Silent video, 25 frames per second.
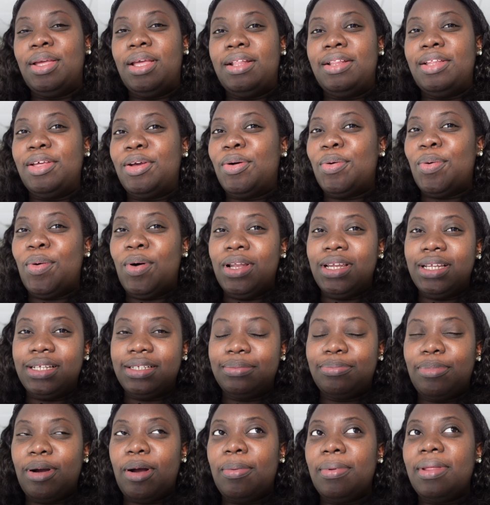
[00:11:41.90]
the quality.
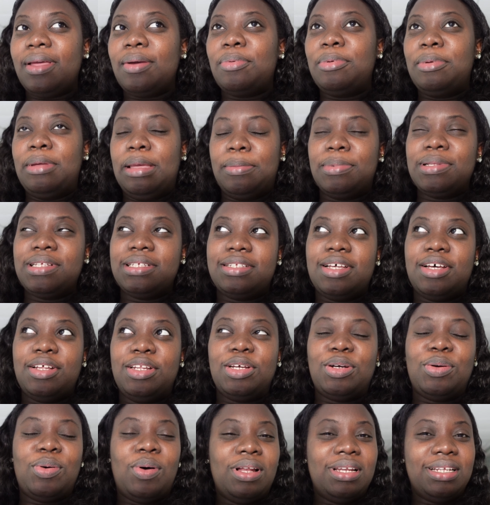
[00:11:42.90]
Probably I will be able to tell
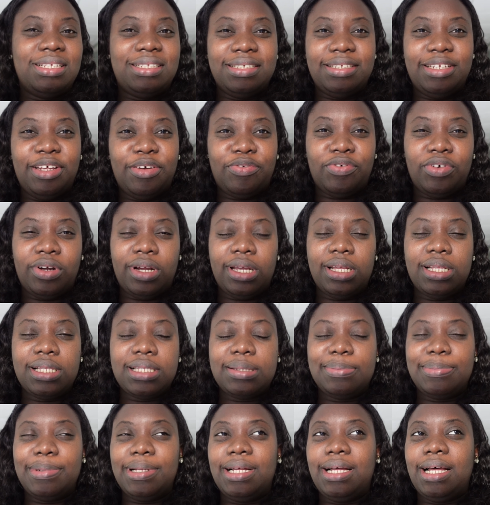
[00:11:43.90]
the quality
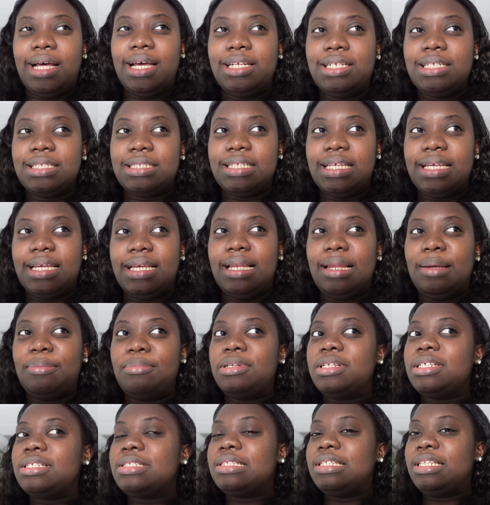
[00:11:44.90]
difference, but I just said let
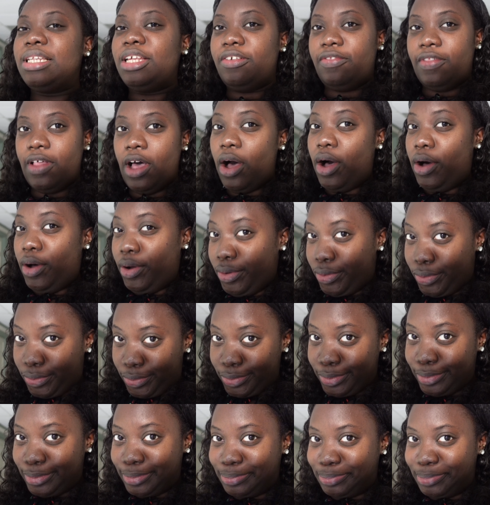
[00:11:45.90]
me just leave that
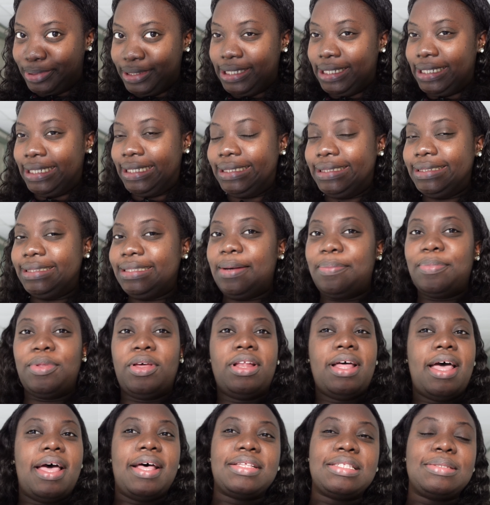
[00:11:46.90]
out because I'm
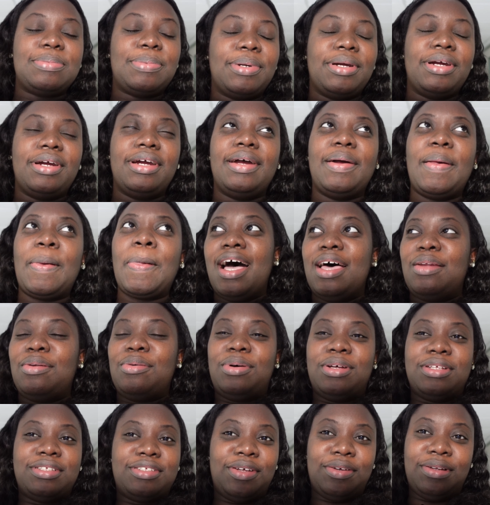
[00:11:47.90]
not an expert. I
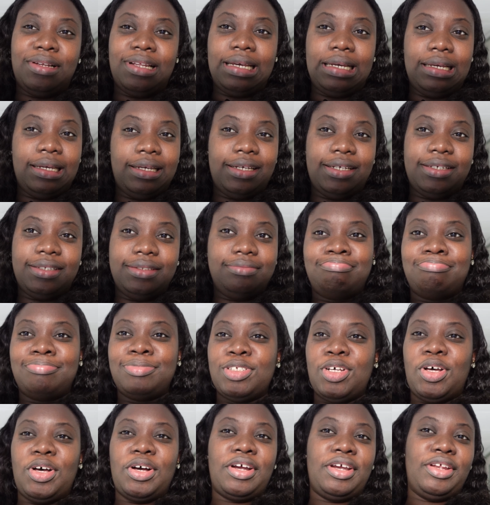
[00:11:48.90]
don't want to sound like hey
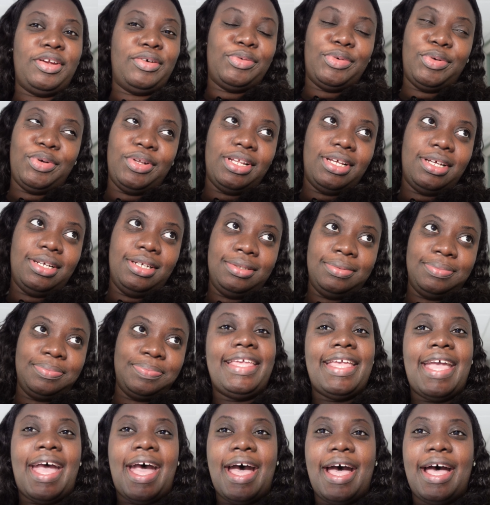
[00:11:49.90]
talking a roller.
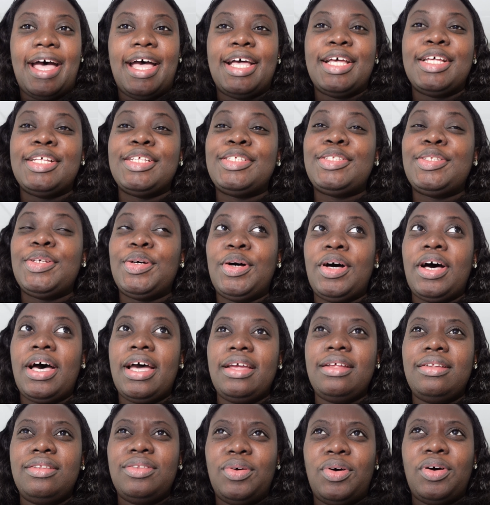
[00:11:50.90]
Yeah, so
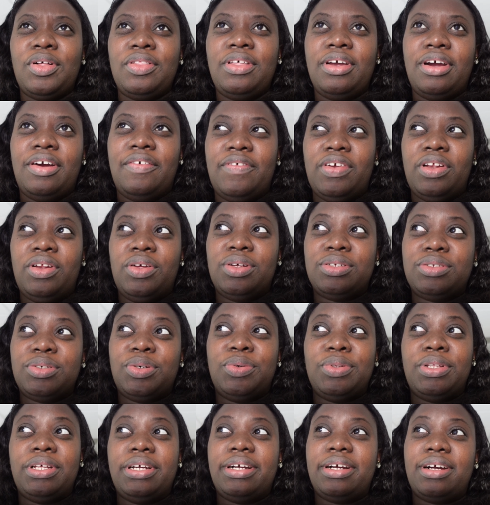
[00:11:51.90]
I know there are videos
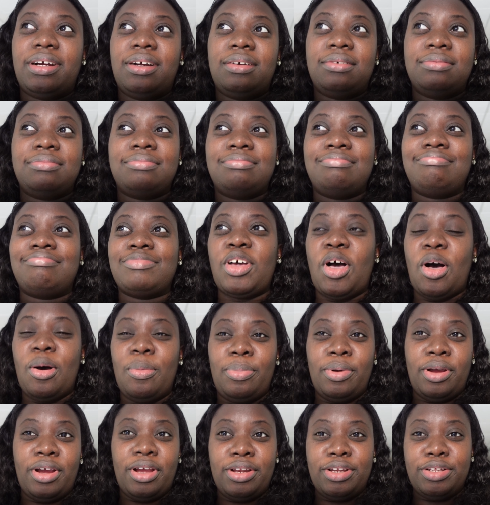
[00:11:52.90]
out there
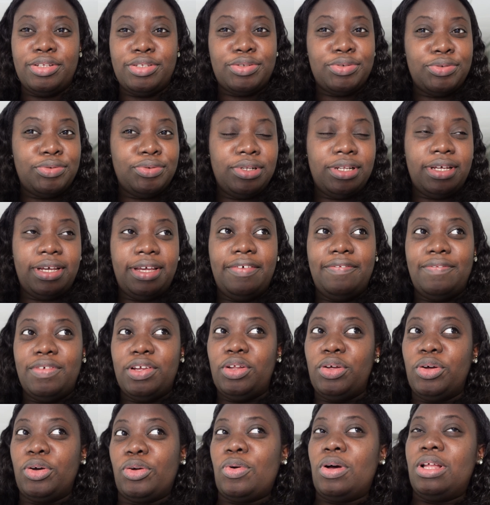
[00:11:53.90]
comparing the two like
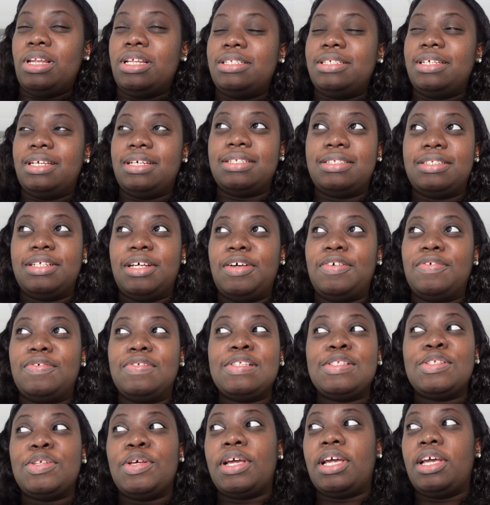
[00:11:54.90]
video quality and stuff,
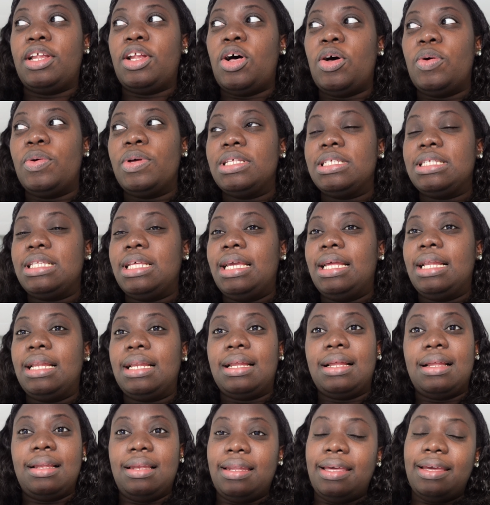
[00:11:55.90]
so I can always
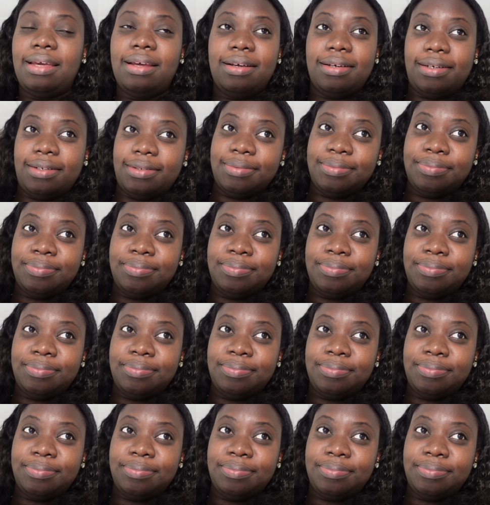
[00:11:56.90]
like link